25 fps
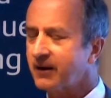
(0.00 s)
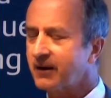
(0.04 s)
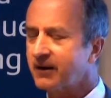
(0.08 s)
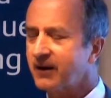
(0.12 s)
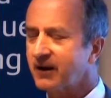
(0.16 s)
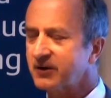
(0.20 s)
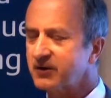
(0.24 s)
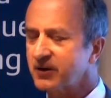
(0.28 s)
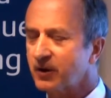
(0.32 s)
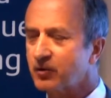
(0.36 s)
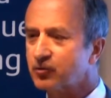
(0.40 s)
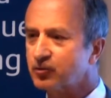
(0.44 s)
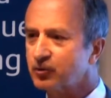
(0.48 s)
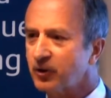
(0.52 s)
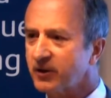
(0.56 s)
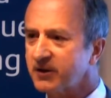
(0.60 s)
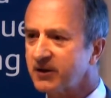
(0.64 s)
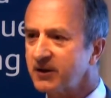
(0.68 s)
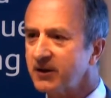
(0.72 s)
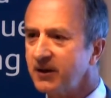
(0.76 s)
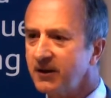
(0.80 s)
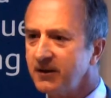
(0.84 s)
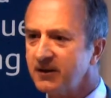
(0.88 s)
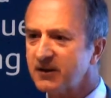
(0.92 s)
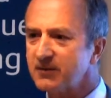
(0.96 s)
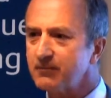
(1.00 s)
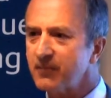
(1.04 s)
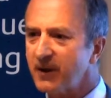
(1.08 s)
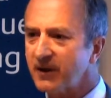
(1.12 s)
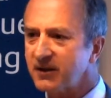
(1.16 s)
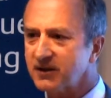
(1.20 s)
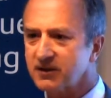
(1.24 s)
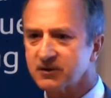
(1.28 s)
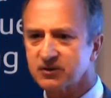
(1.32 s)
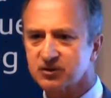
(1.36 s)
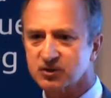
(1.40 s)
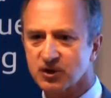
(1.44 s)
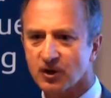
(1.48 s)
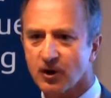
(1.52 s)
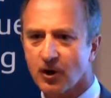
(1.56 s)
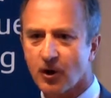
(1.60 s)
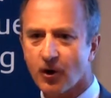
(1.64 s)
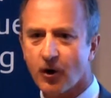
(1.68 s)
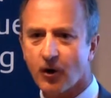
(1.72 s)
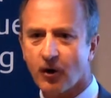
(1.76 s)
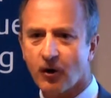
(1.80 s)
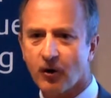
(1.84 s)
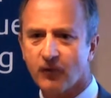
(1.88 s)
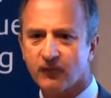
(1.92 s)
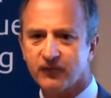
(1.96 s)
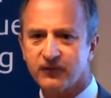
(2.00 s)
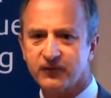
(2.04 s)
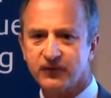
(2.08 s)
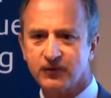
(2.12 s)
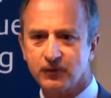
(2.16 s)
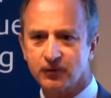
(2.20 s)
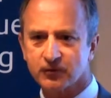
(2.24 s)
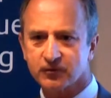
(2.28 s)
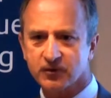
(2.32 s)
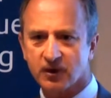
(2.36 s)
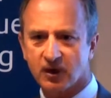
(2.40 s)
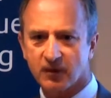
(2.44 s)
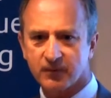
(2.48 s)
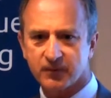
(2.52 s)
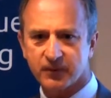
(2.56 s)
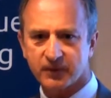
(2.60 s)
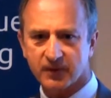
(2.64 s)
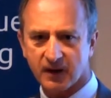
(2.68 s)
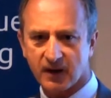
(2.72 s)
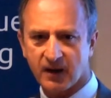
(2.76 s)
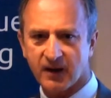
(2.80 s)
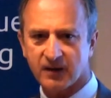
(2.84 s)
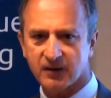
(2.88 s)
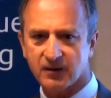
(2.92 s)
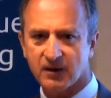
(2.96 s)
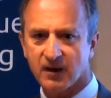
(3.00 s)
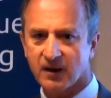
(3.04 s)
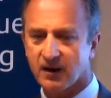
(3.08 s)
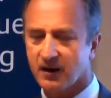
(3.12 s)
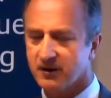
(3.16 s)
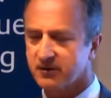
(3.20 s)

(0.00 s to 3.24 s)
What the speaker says: get across his message of Europe, and